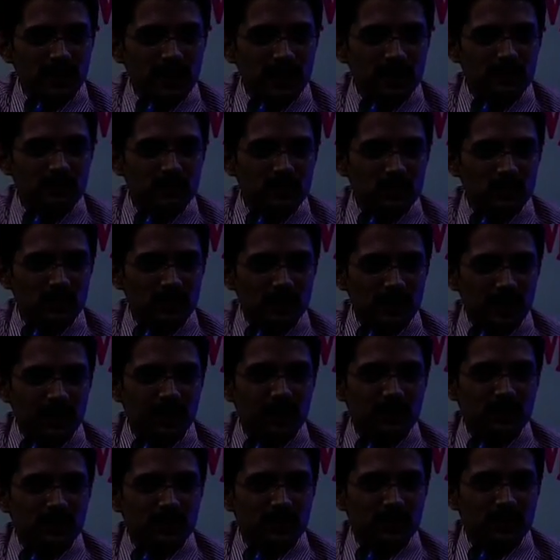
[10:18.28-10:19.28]
claim you
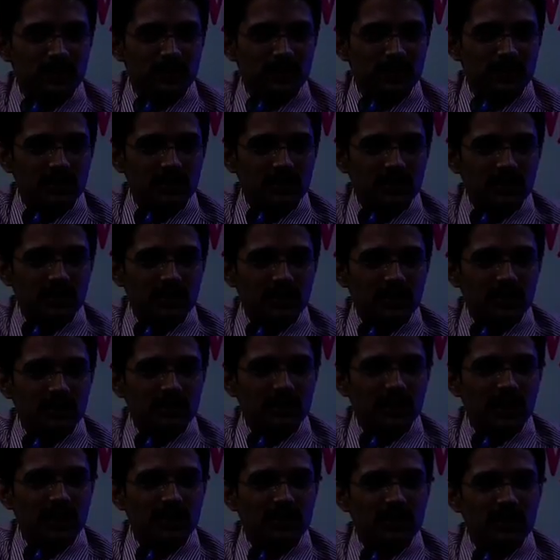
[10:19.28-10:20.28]
write,
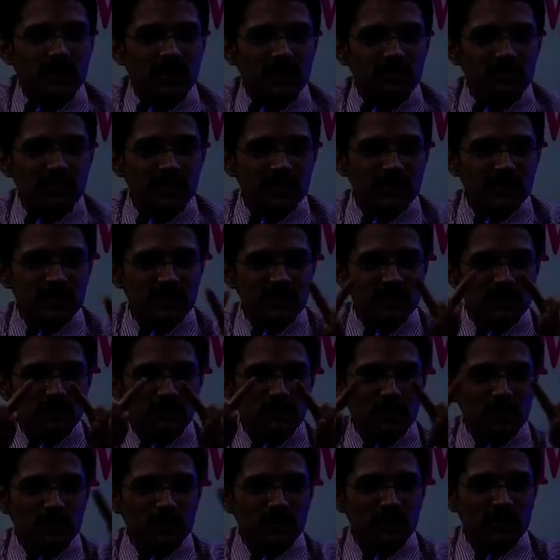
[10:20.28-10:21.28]
that defines the
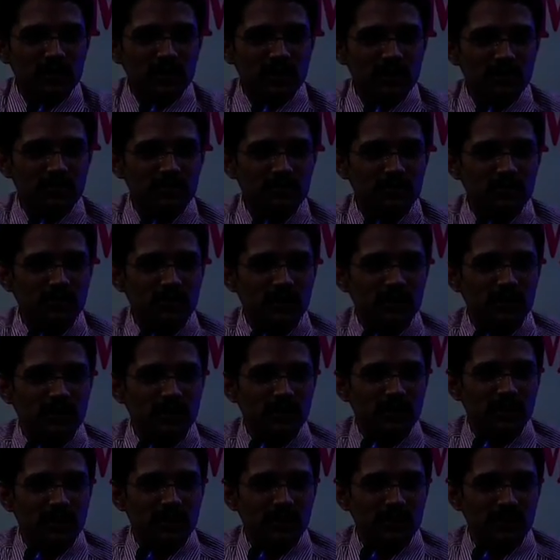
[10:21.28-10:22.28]
boundary of your
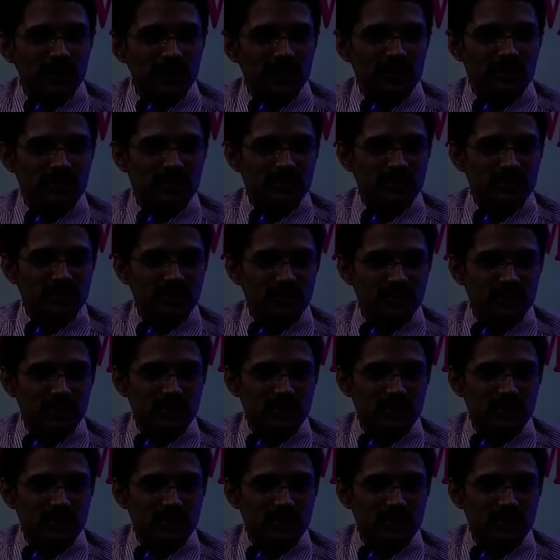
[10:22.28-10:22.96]
rights.